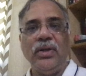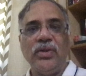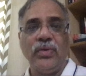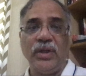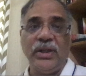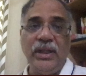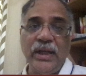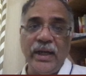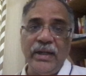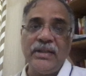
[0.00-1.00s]
So the key
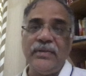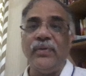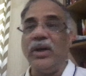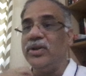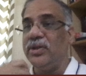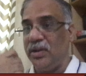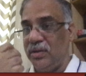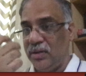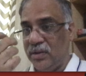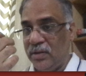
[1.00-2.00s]
idea of the
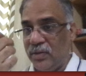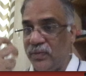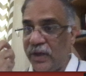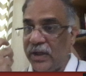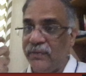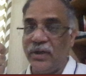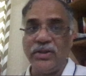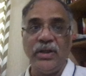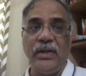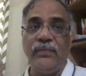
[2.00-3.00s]
function, to find a
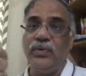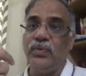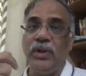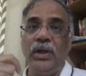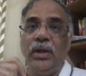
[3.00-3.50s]
function f which will